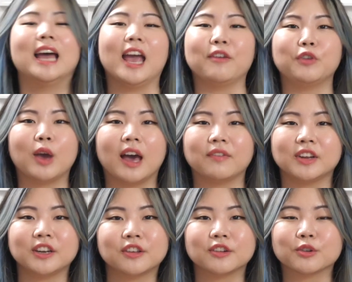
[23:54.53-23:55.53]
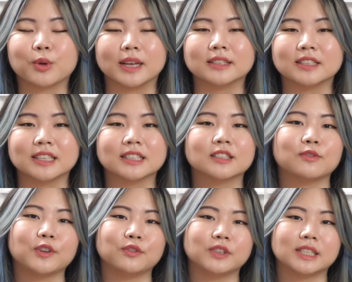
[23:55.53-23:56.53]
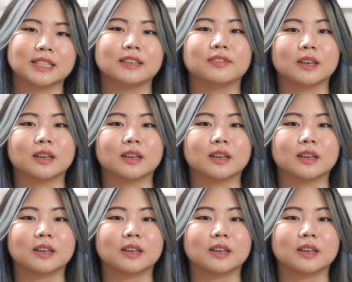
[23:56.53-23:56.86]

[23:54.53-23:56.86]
If you have any other questions, feel free to leave